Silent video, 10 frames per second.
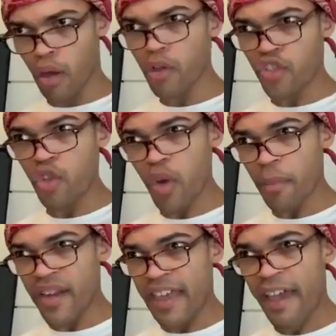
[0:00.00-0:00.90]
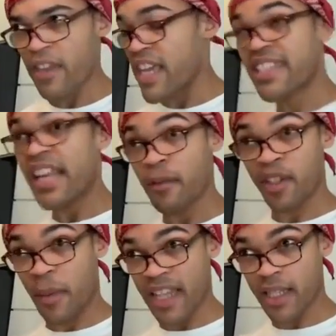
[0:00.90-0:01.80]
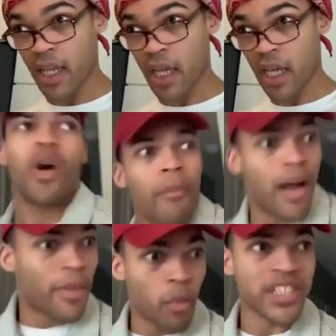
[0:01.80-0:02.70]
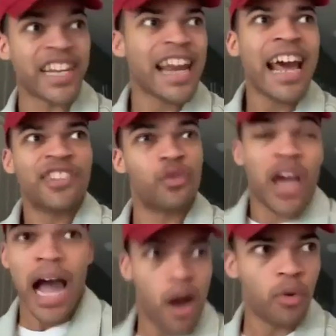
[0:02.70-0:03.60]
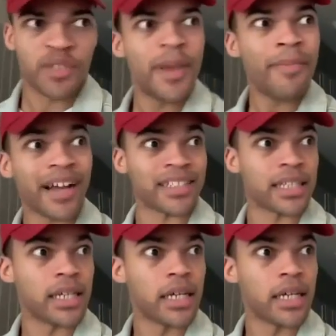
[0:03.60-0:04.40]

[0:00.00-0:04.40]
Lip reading: Oh, so you want to breathe heavy? Send her to space. Mom, that wasn't that attitude. I was beatboxing.